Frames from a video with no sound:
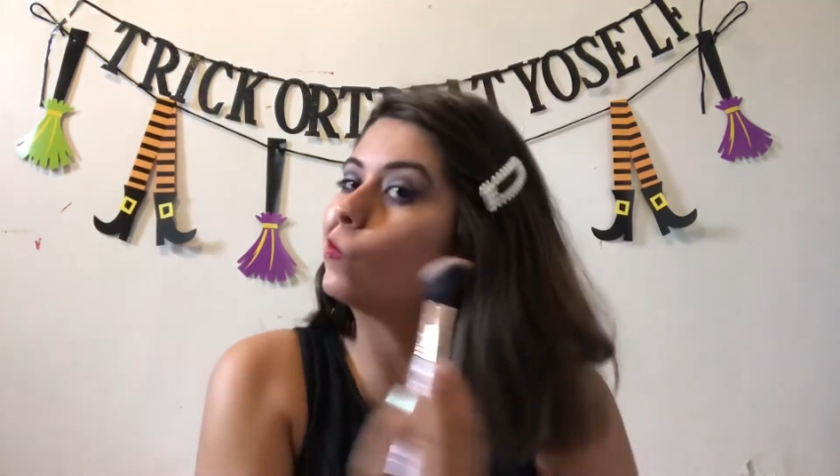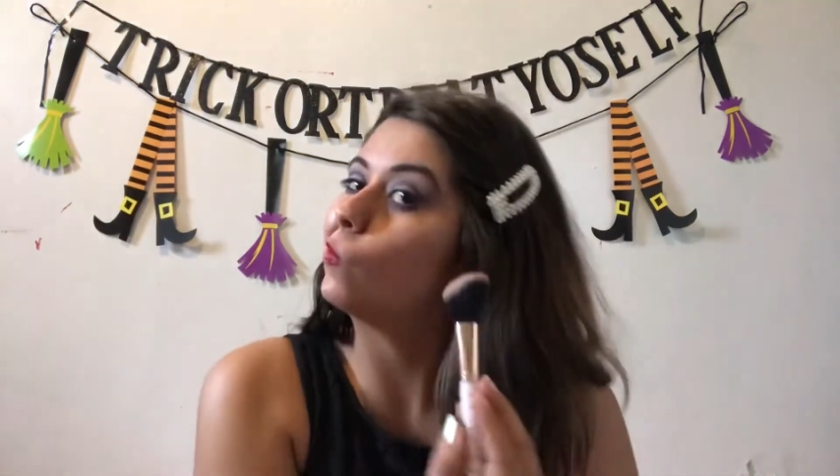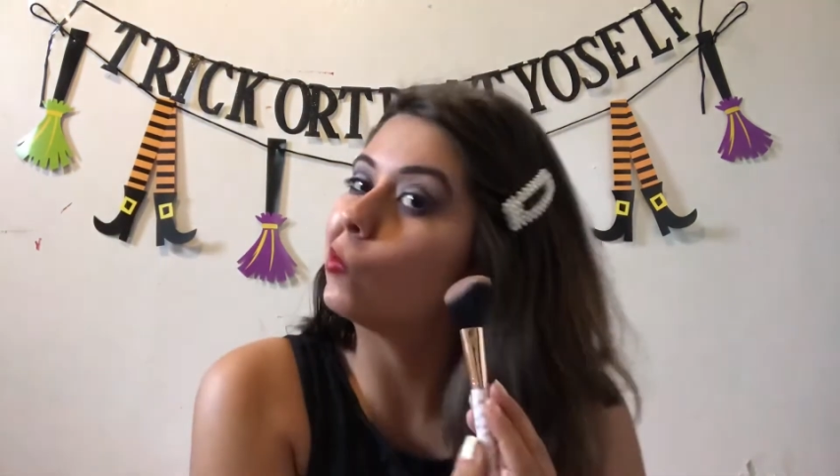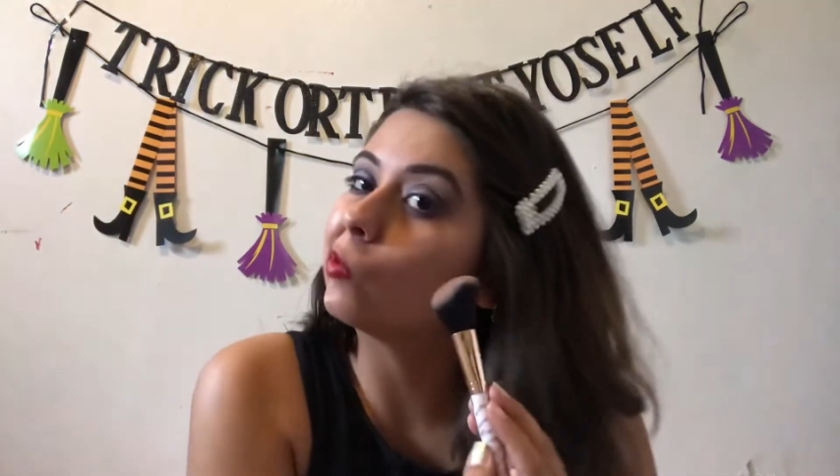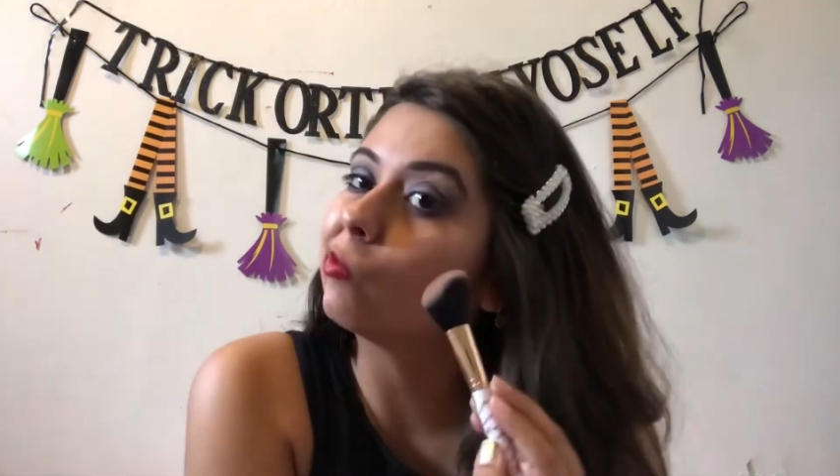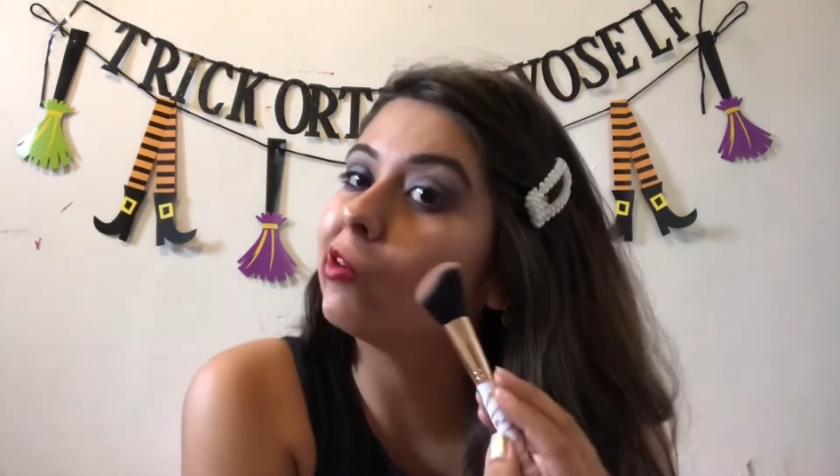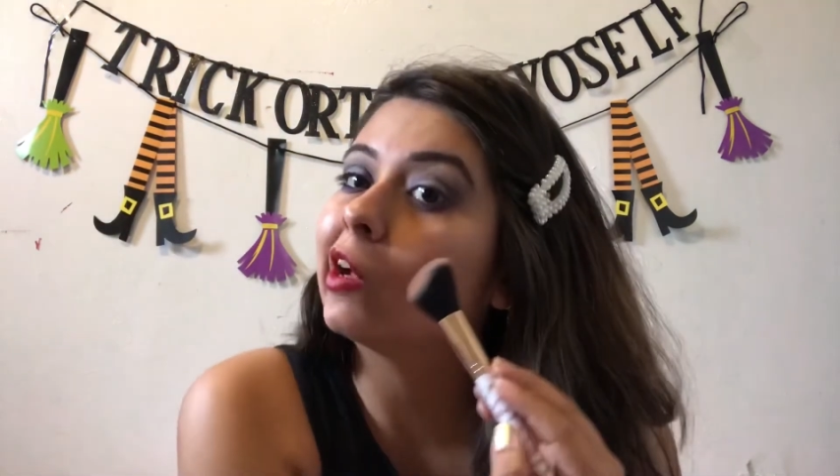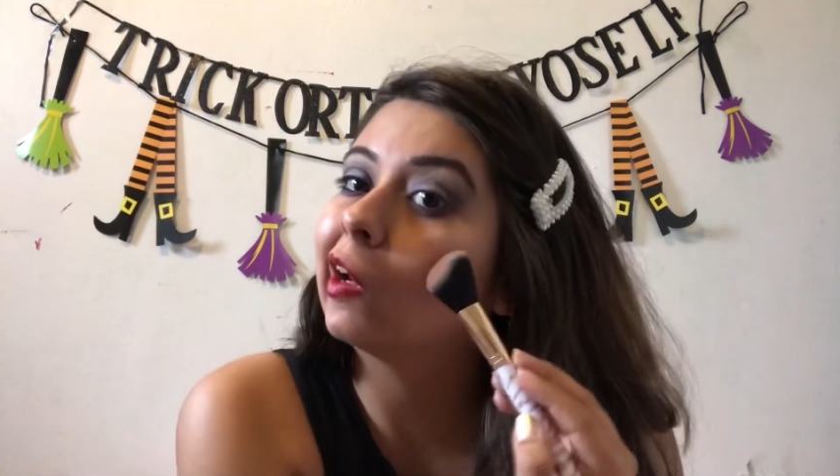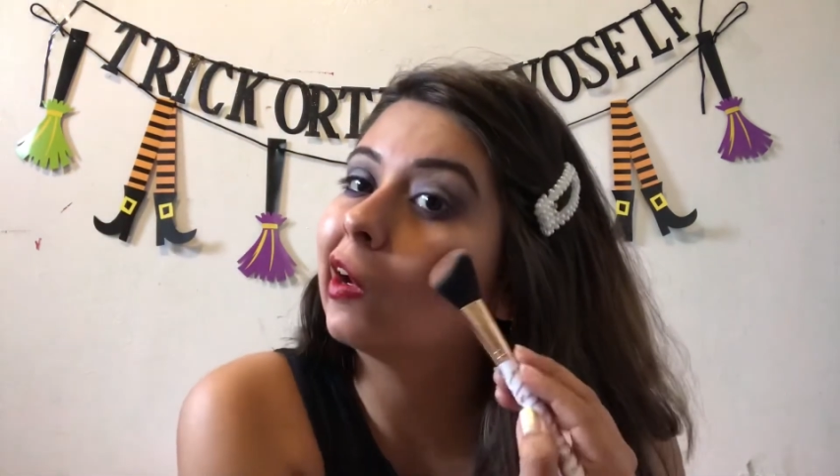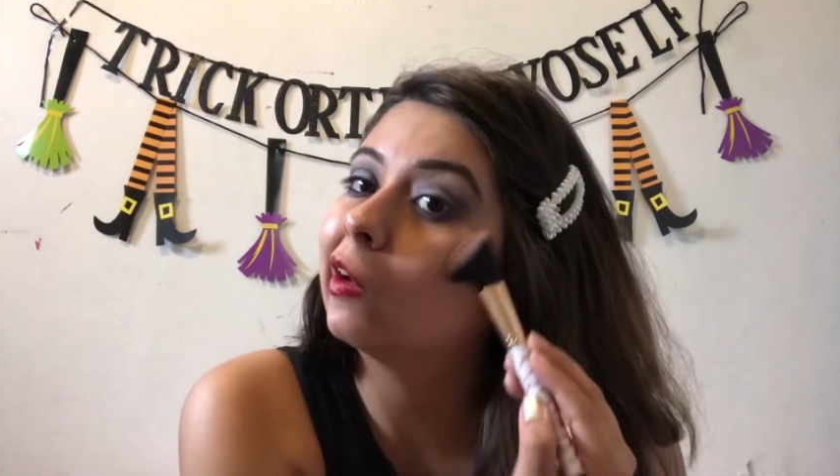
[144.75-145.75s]

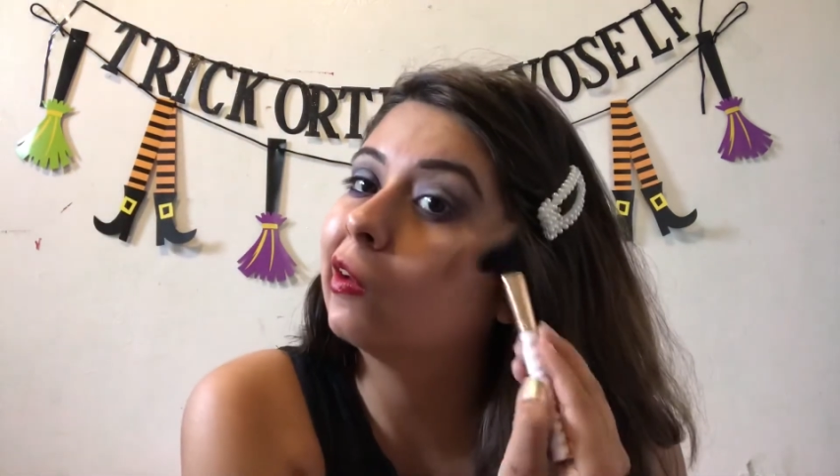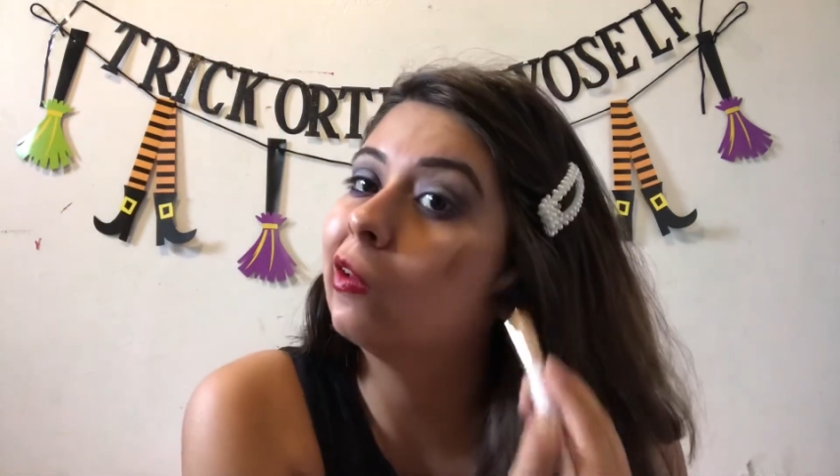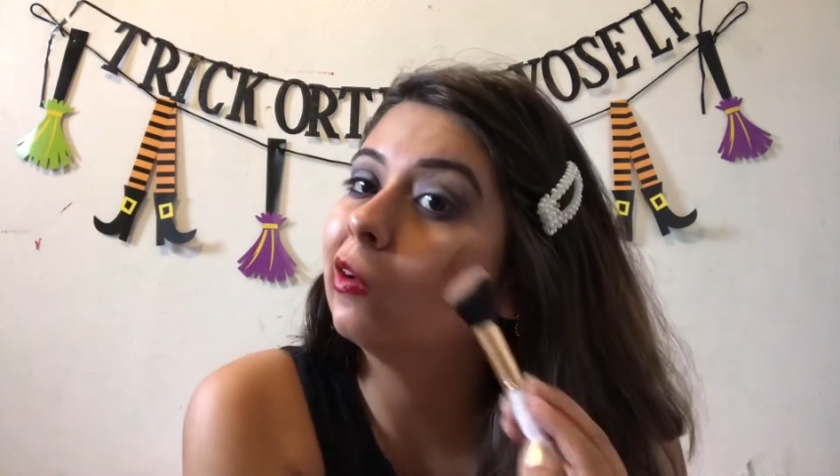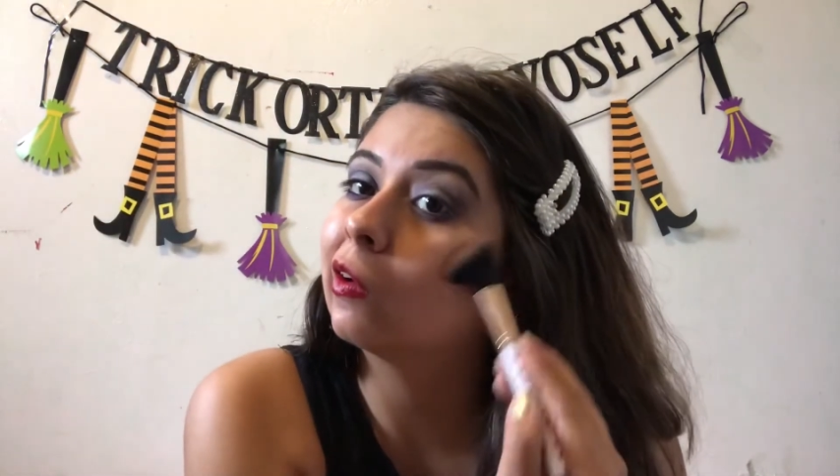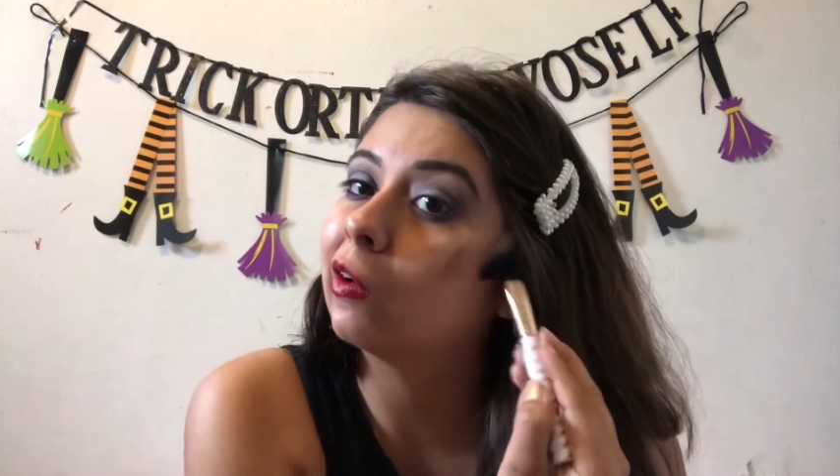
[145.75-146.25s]
dignified kind of look.